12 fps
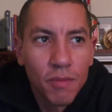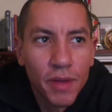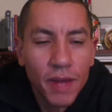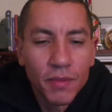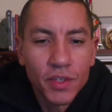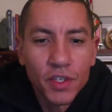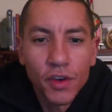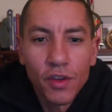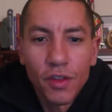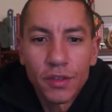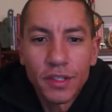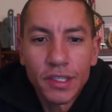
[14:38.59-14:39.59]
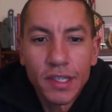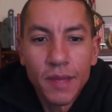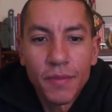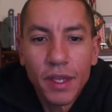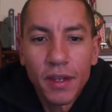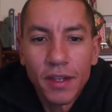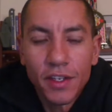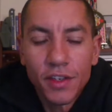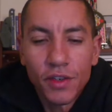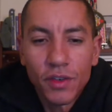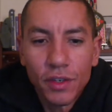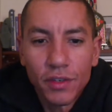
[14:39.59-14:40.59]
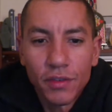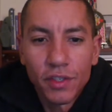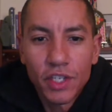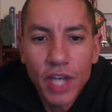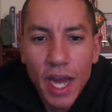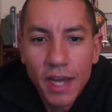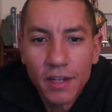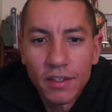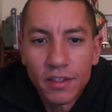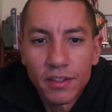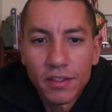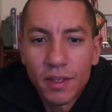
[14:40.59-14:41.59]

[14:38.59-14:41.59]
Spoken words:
but I'm sure there's something that you could change,